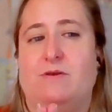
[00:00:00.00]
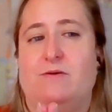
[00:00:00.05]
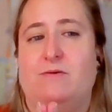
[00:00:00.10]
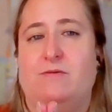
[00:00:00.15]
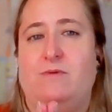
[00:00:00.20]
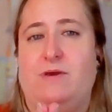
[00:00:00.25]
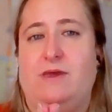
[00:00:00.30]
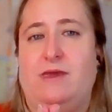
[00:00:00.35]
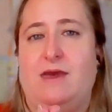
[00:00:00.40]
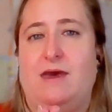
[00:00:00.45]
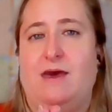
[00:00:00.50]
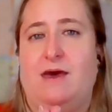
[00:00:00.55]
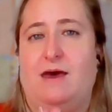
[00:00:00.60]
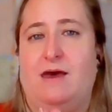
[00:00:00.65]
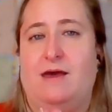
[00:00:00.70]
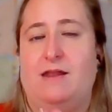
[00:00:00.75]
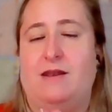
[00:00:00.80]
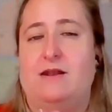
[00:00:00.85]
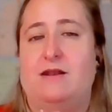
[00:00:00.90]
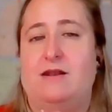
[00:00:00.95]
we
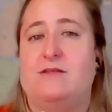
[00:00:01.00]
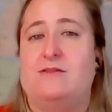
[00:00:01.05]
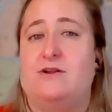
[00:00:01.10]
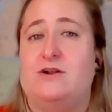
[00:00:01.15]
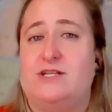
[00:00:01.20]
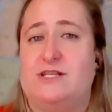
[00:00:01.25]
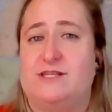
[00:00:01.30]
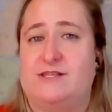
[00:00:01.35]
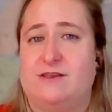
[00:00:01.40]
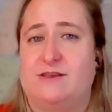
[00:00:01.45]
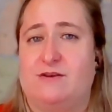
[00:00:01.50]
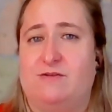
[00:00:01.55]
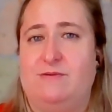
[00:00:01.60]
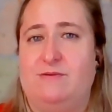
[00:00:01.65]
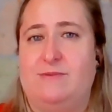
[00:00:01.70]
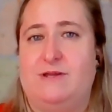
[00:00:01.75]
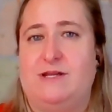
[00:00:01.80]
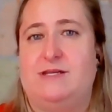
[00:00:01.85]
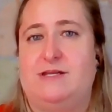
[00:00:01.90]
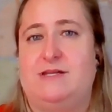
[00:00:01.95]
had another
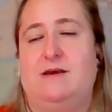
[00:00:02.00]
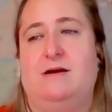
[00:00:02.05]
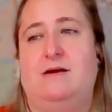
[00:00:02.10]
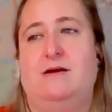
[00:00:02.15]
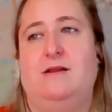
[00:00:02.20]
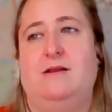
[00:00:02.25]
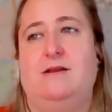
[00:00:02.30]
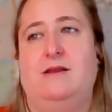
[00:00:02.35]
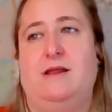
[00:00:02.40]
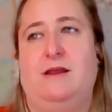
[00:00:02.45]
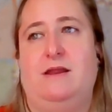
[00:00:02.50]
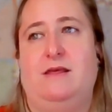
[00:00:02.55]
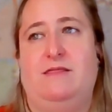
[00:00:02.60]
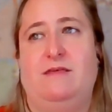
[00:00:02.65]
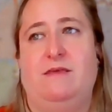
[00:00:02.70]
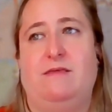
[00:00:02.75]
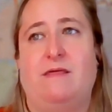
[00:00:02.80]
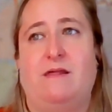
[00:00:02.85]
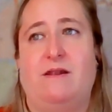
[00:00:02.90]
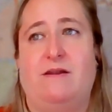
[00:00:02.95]
disagreement on
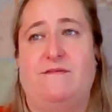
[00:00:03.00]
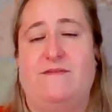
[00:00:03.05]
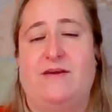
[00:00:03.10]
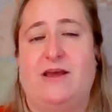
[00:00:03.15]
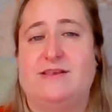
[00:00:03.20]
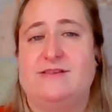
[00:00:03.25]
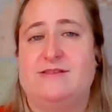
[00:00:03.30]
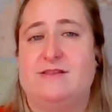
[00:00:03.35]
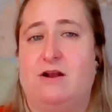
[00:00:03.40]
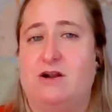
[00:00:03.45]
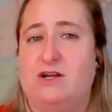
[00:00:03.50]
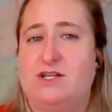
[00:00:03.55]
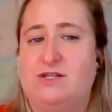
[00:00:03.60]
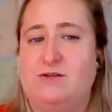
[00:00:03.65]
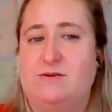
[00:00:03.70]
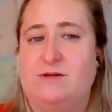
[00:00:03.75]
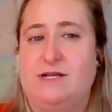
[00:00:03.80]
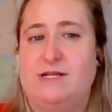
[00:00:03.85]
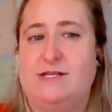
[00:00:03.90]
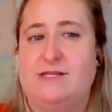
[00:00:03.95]
anything that affects our
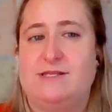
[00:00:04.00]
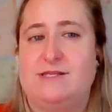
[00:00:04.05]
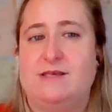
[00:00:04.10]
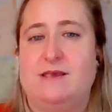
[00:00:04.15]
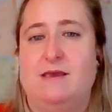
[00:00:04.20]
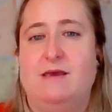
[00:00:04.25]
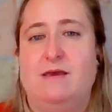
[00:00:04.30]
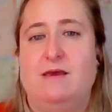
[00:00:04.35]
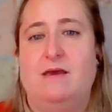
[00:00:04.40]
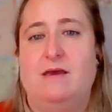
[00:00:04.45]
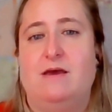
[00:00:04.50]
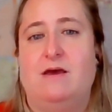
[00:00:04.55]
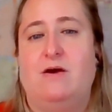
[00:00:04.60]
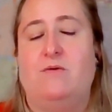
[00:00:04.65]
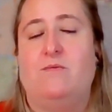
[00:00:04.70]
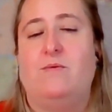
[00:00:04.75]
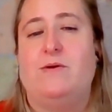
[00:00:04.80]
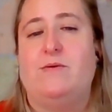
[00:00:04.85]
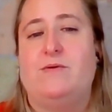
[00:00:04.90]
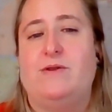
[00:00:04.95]
students,
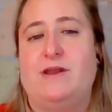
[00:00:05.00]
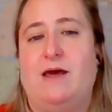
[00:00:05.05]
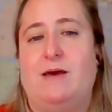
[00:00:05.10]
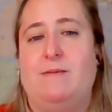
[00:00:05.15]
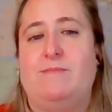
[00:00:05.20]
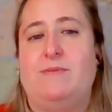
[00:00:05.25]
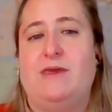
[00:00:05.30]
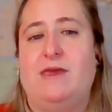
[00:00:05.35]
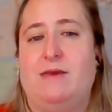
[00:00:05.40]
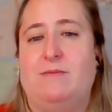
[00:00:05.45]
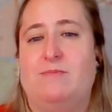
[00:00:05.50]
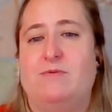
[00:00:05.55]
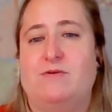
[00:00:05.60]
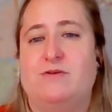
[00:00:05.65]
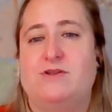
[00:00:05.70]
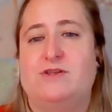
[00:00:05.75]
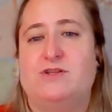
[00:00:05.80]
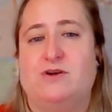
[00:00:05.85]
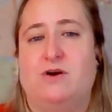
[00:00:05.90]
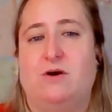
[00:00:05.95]
we would not be
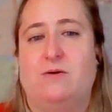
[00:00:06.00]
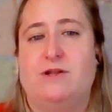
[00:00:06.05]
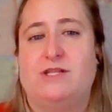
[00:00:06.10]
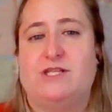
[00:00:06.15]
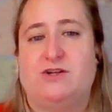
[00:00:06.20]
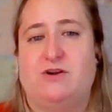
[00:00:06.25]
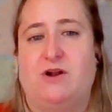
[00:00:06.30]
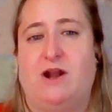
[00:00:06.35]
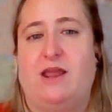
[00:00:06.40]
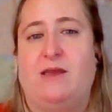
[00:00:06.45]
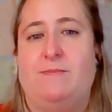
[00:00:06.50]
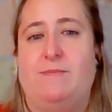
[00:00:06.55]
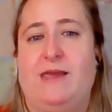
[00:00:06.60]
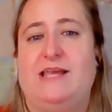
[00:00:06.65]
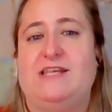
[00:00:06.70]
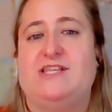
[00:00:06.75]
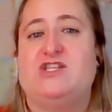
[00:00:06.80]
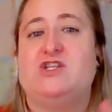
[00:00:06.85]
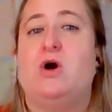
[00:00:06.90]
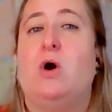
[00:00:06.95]
able to go on strike
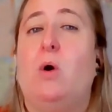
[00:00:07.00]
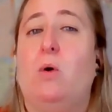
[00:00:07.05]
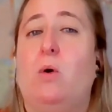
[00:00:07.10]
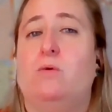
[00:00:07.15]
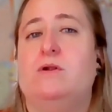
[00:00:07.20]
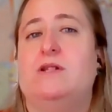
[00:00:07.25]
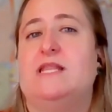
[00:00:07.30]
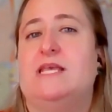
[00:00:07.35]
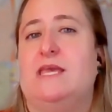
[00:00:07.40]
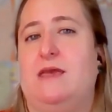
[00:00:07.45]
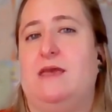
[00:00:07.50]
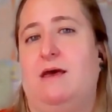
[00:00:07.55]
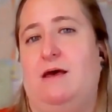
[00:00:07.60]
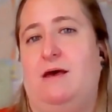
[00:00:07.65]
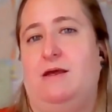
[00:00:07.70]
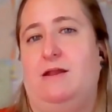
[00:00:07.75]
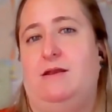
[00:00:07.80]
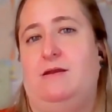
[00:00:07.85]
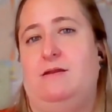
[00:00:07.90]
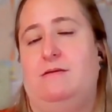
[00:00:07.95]
based only
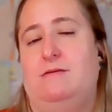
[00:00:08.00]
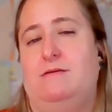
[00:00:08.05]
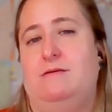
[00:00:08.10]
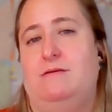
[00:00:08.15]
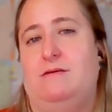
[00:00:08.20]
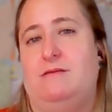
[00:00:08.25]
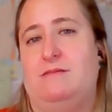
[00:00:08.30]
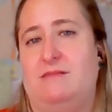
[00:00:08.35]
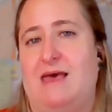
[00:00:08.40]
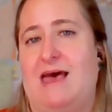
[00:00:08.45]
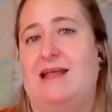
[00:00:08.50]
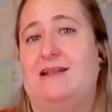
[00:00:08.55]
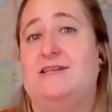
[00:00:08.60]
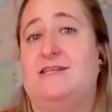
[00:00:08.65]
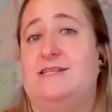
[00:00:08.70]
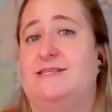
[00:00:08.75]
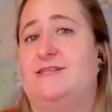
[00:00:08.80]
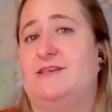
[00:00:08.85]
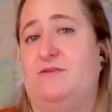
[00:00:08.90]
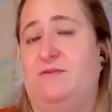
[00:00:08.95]
on that
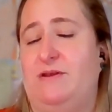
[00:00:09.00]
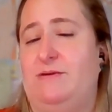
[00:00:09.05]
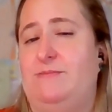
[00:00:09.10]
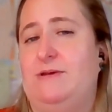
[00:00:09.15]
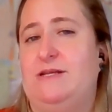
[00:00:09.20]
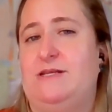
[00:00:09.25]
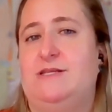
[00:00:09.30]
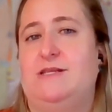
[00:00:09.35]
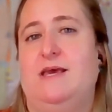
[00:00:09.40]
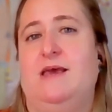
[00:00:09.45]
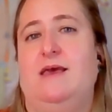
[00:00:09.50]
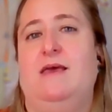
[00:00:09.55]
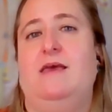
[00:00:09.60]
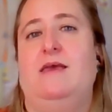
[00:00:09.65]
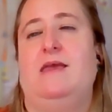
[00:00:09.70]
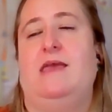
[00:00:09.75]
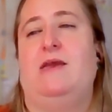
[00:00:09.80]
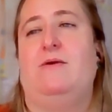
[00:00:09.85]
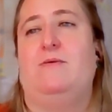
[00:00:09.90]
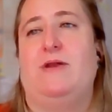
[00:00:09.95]
disagreement.
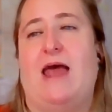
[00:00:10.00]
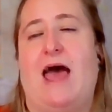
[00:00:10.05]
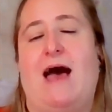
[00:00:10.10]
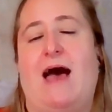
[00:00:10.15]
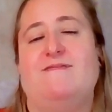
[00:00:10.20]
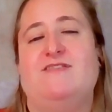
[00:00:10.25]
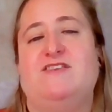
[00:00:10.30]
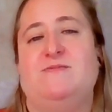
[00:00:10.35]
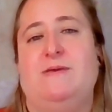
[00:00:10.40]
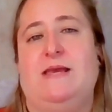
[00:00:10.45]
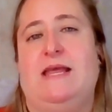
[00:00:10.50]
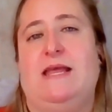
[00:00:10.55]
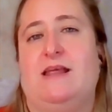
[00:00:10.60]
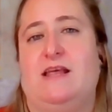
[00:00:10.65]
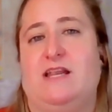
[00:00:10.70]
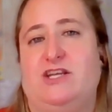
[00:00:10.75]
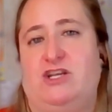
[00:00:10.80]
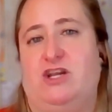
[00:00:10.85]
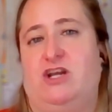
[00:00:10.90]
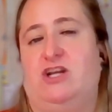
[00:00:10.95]
It would have to be in
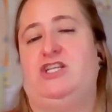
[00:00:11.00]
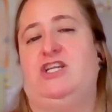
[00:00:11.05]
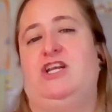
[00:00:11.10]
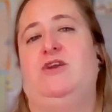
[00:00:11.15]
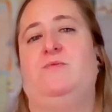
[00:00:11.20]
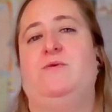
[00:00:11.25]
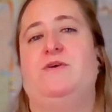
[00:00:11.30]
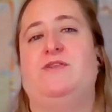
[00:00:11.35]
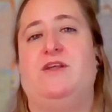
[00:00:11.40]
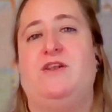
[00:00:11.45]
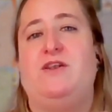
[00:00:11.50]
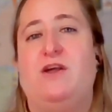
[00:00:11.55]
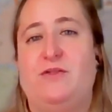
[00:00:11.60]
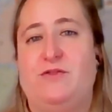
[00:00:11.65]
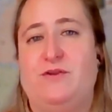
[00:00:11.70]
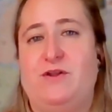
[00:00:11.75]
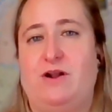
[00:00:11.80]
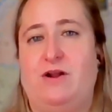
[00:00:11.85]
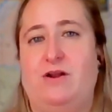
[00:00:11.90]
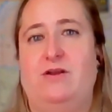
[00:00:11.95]
conjunction with
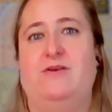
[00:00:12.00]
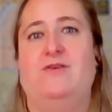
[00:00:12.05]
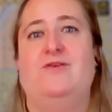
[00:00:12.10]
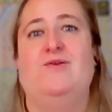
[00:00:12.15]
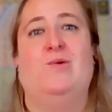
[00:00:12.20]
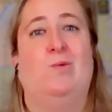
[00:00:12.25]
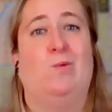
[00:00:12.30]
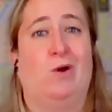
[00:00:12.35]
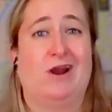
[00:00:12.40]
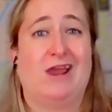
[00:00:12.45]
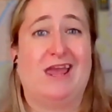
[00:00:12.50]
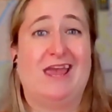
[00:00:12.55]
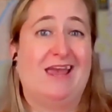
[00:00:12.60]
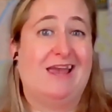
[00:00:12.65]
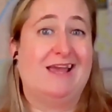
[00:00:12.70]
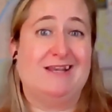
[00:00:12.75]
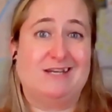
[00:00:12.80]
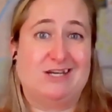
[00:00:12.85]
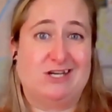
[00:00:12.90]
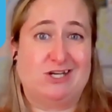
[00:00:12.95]
another working
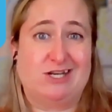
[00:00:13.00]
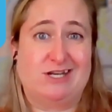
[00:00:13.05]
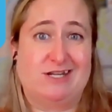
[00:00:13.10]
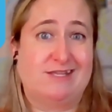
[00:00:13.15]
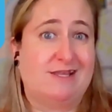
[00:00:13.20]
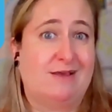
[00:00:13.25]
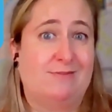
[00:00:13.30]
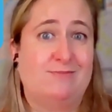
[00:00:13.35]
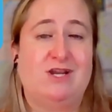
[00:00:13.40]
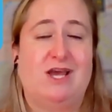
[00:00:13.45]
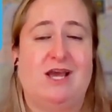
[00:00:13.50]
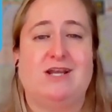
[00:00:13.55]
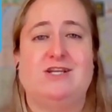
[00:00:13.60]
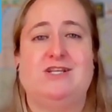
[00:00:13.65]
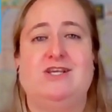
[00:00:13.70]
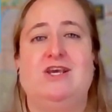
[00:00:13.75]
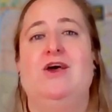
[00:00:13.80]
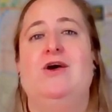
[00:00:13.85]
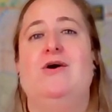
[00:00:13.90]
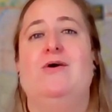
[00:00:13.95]
condition
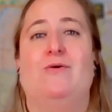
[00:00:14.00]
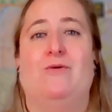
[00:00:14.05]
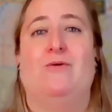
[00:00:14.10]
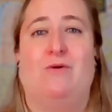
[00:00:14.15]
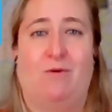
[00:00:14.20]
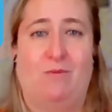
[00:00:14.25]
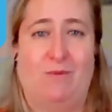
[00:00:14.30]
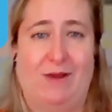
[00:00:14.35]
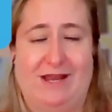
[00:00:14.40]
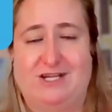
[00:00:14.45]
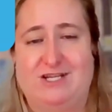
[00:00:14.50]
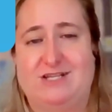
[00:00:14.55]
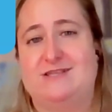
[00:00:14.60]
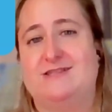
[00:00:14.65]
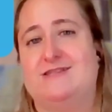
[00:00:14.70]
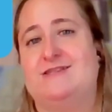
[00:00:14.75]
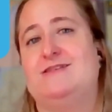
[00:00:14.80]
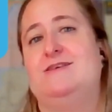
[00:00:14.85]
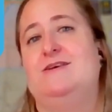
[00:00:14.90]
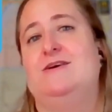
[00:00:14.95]
subject or
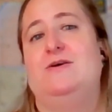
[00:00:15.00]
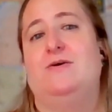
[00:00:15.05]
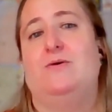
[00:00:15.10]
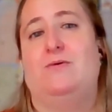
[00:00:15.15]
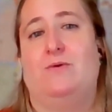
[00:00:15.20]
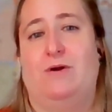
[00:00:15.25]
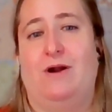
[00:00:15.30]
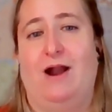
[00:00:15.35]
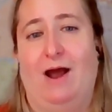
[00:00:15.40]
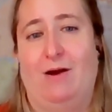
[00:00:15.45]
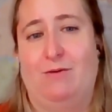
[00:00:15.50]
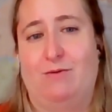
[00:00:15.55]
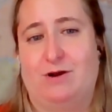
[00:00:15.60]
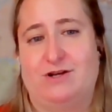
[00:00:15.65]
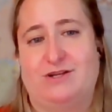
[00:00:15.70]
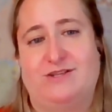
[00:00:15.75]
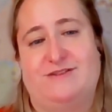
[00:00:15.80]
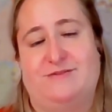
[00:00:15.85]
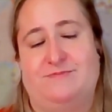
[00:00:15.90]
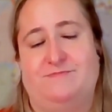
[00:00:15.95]
wages or
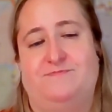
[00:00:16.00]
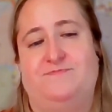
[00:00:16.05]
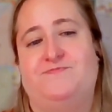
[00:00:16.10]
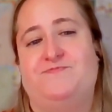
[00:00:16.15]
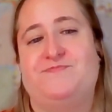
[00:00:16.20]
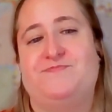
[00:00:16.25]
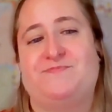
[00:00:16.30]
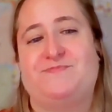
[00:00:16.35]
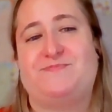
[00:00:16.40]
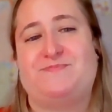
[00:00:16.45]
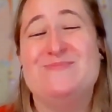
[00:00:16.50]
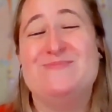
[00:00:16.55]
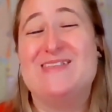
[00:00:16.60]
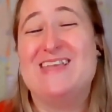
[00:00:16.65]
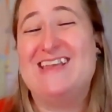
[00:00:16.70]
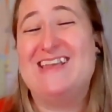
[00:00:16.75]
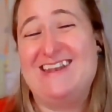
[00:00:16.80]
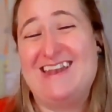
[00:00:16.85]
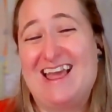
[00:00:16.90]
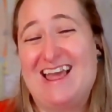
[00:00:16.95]
hours.
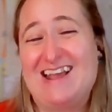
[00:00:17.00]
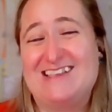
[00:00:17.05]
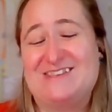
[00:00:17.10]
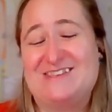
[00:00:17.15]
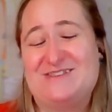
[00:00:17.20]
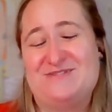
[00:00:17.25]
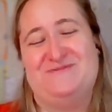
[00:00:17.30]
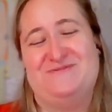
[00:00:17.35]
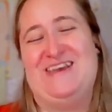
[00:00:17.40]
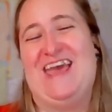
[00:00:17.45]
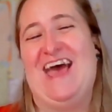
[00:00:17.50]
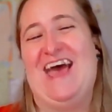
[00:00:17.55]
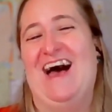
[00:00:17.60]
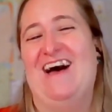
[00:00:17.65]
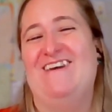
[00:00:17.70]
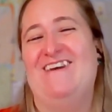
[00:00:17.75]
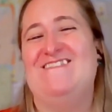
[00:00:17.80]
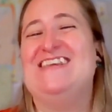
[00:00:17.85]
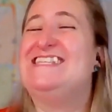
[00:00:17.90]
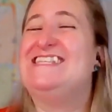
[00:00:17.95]
Next, we
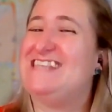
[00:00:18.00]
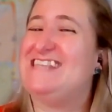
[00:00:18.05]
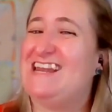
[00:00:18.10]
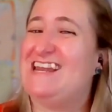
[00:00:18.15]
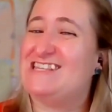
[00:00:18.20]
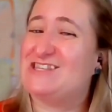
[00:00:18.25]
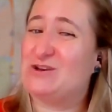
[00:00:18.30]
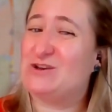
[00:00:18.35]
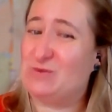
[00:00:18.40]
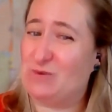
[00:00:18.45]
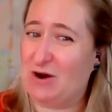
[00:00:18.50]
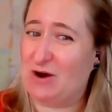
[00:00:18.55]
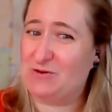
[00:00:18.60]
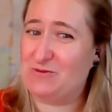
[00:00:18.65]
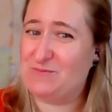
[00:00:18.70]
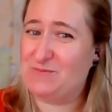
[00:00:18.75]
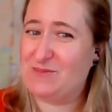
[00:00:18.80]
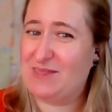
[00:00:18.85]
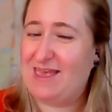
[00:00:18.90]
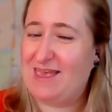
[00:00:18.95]
have status quo.